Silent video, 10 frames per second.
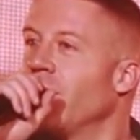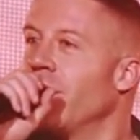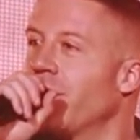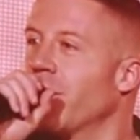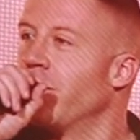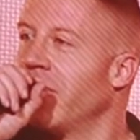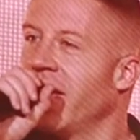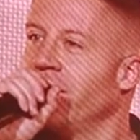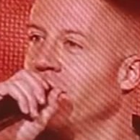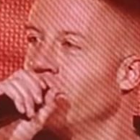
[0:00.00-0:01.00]
with her
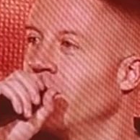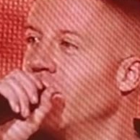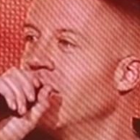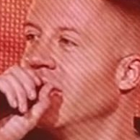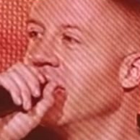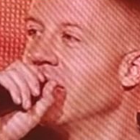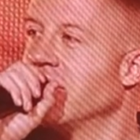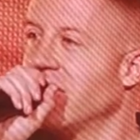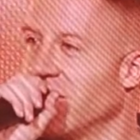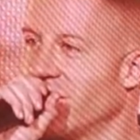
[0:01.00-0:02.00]
brand new
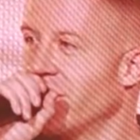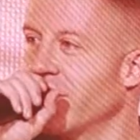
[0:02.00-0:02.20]
sister.